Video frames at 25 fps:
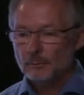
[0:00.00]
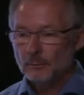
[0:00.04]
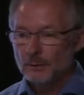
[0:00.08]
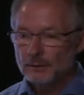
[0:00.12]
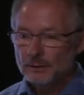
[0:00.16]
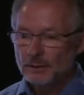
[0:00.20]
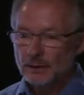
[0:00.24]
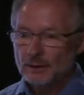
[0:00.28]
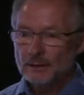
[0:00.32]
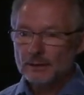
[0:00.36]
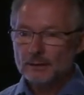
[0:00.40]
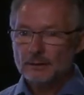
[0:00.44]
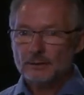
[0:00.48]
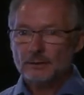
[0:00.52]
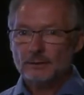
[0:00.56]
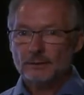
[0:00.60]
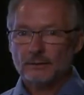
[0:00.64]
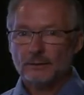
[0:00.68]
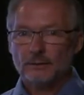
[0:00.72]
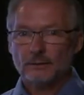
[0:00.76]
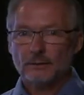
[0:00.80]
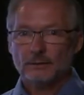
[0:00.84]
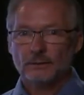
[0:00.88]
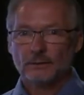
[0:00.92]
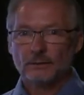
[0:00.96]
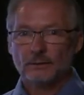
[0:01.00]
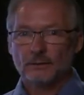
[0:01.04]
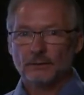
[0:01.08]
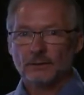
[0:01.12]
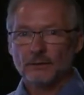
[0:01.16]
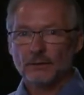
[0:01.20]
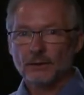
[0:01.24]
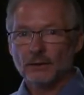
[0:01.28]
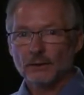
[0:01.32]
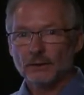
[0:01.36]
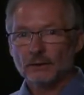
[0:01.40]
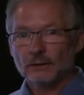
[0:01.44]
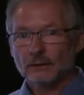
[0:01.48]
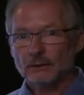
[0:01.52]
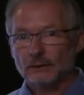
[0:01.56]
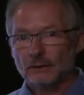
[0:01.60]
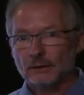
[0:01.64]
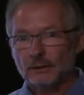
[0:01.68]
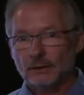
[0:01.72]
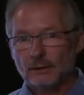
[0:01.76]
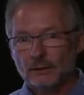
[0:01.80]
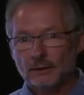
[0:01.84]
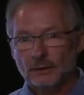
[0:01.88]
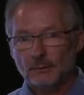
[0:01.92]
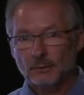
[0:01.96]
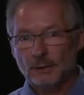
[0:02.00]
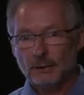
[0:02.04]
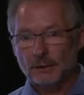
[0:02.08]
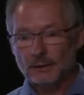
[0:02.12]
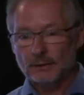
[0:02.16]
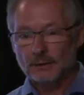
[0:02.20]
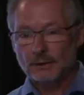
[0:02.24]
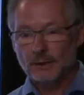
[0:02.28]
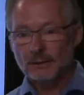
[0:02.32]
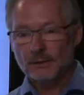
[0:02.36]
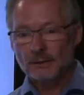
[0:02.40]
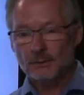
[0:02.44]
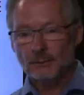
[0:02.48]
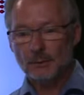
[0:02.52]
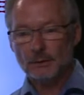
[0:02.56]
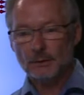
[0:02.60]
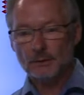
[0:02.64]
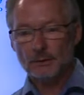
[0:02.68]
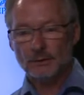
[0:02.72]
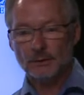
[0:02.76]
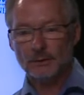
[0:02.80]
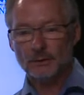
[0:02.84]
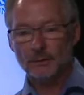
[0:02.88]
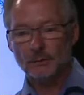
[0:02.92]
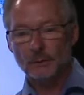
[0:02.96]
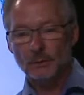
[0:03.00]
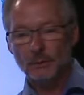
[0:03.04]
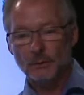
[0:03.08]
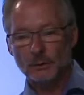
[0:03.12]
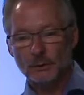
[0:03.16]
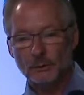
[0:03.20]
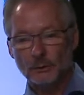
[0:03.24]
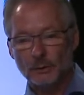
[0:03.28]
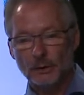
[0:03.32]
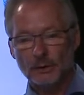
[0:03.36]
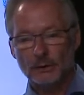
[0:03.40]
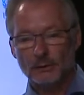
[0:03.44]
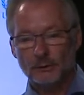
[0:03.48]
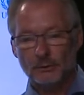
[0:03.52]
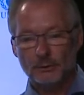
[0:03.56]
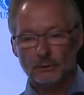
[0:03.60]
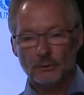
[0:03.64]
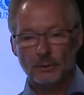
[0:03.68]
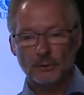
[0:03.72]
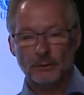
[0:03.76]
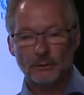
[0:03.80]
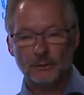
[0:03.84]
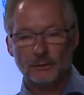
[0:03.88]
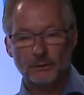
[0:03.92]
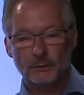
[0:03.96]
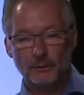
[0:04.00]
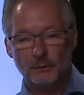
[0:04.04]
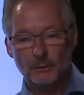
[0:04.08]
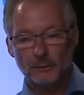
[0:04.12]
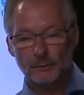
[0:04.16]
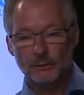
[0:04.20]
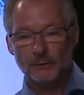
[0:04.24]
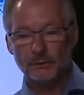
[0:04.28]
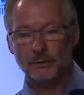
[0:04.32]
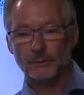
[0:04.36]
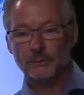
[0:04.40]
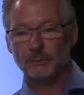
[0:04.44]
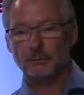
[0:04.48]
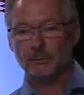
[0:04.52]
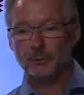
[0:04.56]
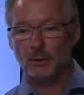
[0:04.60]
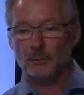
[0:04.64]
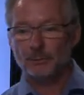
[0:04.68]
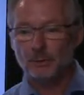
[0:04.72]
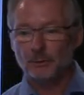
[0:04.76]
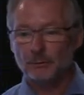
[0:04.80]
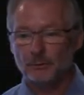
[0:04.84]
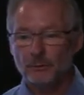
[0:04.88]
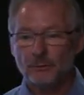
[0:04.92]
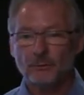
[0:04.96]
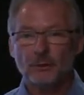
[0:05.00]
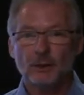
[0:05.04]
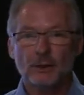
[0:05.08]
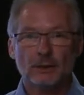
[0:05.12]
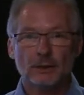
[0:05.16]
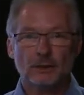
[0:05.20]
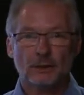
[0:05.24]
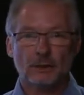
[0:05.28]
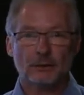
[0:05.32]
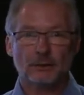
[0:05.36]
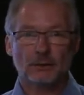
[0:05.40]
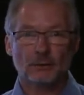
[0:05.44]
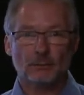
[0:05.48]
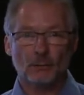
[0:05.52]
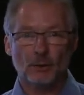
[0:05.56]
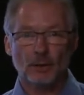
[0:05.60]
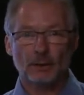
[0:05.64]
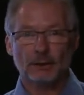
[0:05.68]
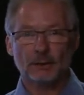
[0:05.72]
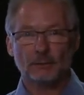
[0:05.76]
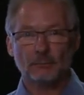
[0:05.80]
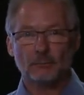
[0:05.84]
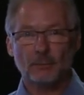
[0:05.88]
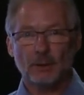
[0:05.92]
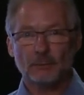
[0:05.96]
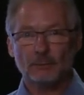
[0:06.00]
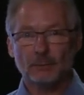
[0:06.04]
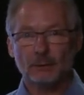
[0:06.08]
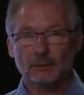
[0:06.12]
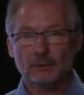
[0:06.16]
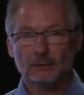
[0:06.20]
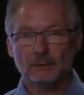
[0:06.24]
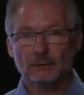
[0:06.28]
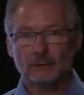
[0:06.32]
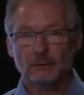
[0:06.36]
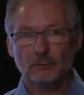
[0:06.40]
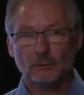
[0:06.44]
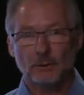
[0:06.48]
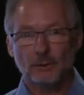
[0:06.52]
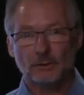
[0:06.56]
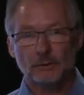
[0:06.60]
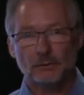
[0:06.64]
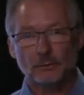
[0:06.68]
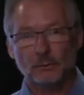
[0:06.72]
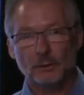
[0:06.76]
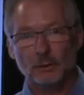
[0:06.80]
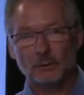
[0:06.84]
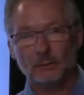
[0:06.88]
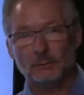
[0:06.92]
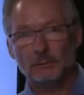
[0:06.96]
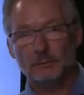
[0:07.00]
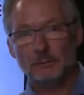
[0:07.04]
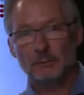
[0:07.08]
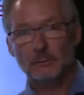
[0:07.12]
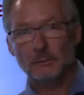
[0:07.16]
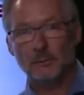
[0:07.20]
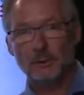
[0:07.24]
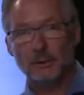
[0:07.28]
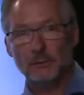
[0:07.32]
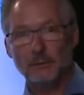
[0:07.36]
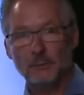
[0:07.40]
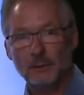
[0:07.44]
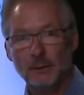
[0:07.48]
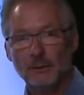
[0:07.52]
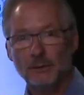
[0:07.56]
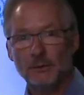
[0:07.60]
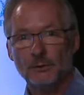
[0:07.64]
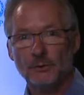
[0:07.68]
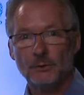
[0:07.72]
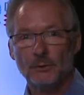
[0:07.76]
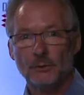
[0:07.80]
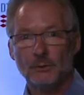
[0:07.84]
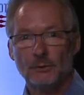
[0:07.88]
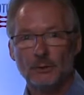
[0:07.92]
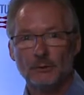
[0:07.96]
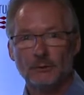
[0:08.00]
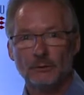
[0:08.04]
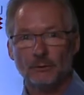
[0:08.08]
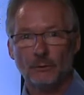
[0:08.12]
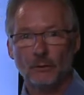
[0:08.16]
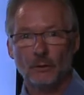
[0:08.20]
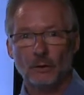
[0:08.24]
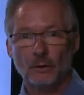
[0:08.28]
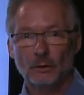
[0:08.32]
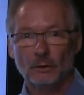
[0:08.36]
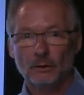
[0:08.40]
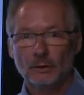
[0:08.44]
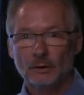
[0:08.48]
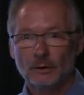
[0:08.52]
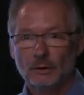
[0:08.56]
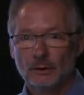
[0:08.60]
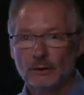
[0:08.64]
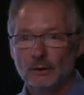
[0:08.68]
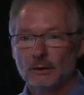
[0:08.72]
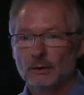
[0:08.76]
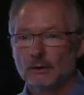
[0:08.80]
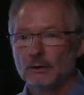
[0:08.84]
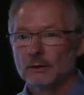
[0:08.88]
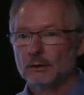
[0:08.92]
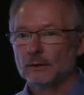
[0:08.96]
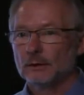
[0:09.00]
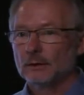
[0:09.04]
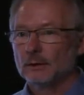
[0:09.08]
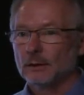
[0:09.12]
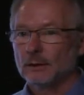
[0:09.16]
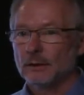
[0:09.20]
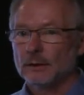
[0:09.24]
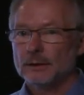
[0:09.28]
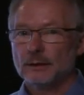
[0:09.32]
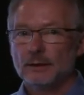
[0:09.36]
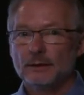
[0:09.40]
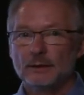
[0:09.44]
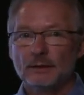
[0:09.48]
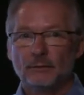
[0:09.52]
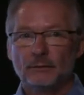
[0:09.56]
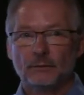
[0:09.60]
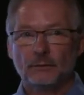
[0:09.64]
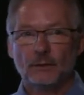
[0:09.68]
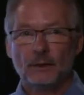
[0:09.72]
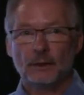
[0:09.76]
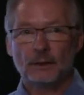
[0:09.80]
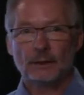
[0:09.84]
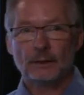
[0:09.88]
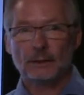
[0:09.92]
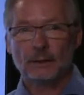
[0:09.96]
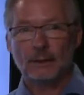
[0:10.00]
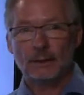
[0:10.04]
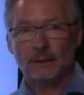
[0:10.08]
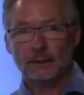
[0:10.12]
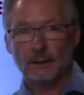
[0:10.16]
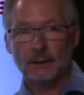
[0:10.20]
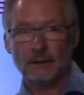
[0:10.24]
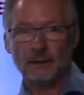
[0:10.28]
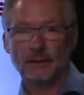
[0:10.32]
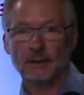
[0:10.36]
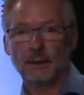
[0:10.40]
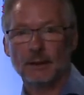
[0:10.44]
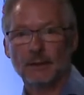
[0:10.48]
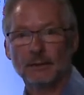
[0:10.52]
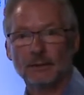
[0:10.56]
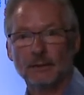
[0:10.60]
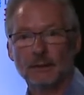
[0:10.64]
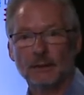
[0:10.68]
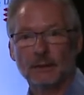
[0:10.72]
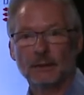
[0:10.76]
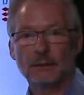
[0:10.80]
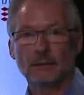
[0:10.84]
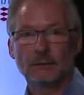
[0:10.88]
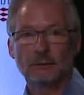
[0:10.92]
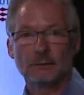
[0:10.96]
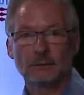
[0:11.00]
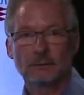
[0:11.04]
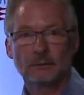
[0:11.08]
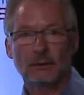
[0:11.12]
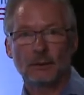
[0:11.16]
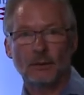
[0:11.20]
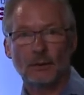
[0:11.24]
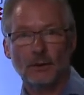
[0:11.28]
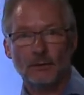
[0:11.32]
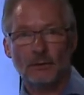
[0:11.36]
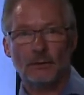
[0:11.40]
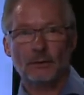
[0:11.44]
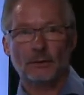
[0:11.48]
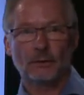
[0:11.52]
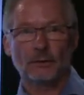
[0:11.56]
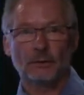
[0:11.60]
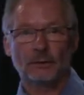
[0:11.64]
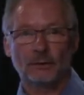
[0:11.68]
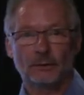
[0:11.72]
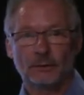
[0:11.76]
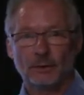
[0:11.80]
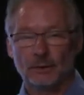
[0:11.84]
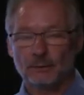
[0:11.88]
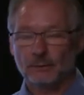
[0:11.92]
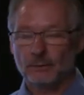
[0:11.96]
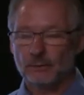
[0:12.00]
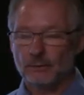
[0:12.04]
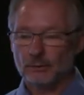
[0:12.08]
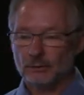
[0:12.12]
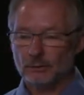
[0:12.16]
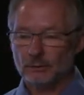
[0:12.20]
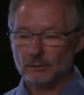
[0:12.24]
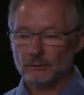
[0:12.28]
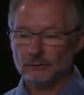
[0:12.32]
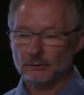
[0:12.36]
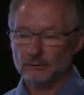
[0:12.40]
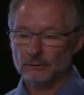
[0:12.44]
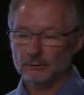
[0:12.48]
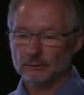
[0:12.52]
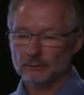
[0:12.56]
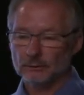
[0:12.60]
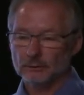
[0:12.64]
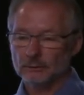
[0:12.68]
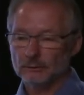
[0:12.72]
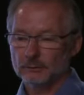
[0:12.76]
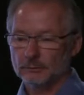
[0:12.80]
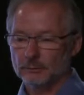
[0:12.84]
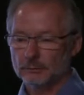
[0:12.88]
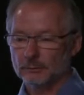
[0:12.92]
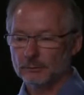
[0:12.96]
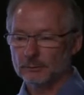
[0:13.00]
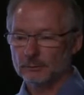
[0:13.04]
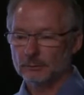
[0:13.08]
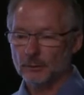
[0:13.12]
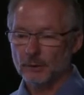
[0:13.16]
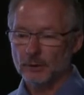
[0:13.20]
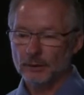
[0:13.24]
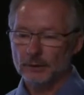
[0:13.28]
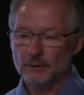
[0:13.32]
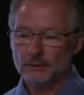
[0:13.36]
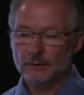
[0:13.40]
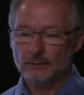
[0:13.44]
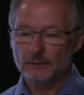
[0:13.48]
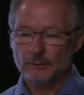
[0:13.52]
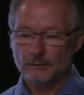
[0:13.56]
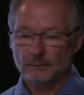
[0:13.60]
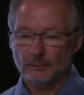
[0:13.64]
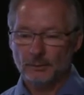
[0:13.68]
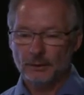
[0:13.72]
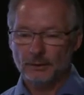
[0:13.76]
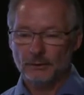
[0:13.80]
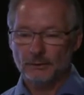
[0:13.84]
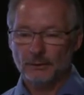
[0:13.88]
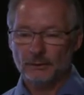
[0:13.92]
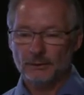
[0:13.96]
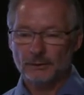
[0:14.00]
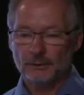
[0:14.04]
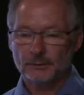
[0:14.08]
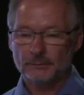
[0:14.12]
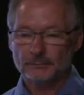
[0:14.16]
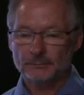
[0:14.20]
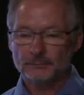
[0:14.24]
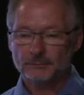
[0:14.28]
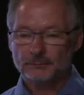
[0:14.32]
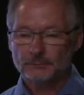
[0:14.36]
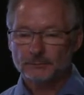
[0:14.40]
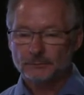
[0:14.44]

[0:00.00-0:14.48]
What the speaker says: Besides the economic assessments, we will look at two other tools, the problem tree and the market mapping, which will be better suited for identifying and analyzing other types of market barriers.